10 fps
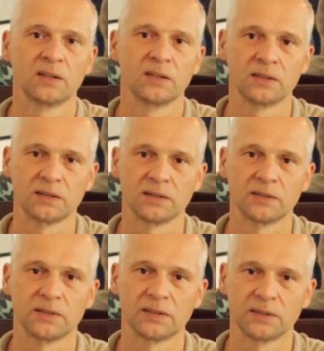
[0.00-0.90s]
uh,
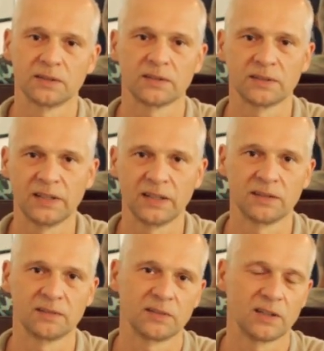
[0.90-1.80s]

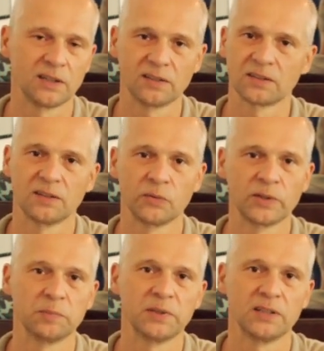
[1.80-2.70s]
then it
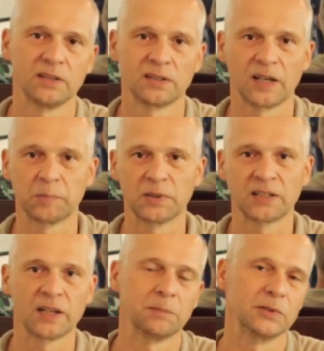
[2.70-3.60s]
will be
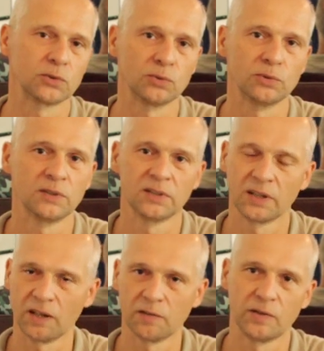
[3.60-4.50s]
applicable to
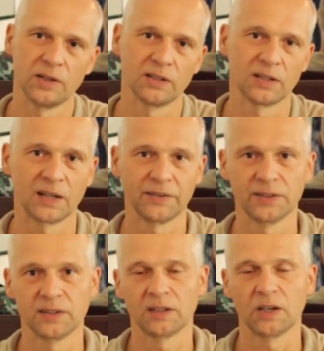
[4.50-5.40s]
every
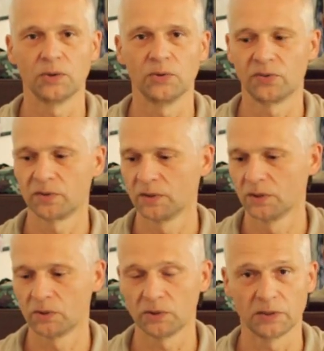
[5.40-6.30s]
other house
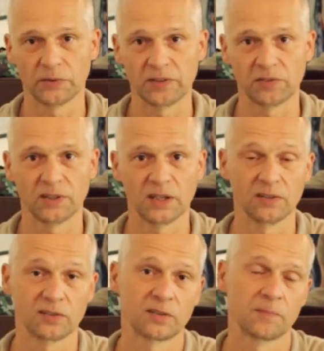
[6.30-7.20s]
or
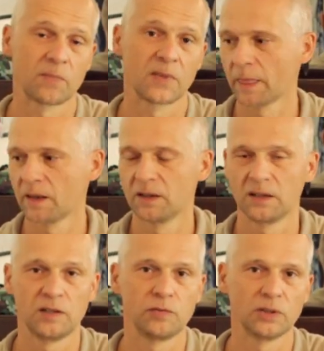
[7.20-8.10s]
residence.
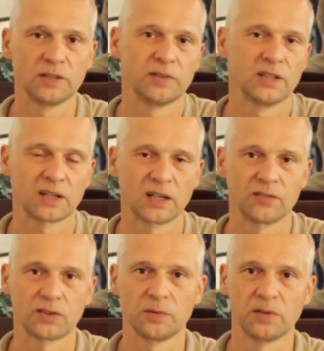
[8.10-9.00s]
If you live in a
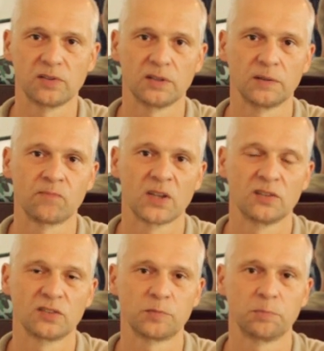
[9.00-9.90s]
country with a
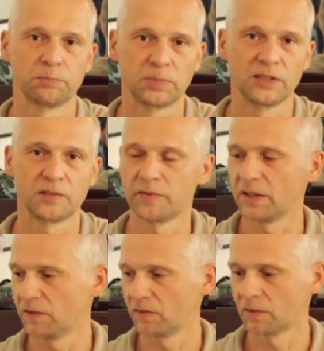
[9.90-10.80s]
split
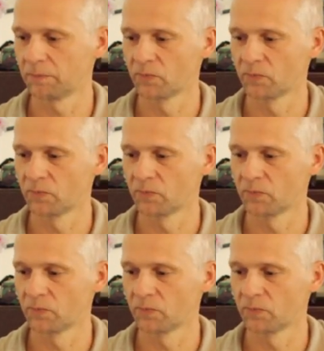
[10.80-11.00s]
phase